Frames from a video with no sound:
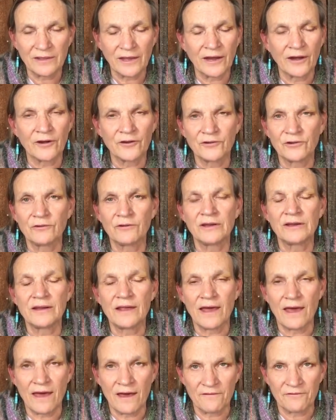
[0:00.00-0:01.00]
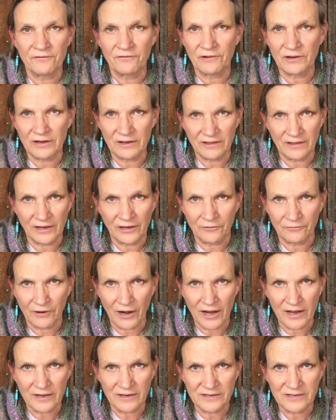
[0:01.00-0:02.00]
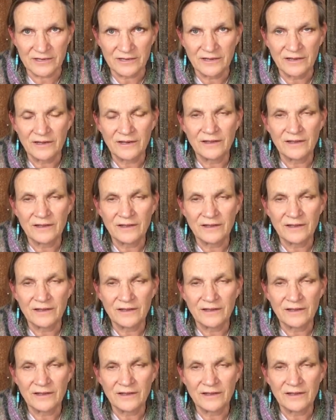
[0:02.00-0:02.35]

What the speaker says: They are doing everything right.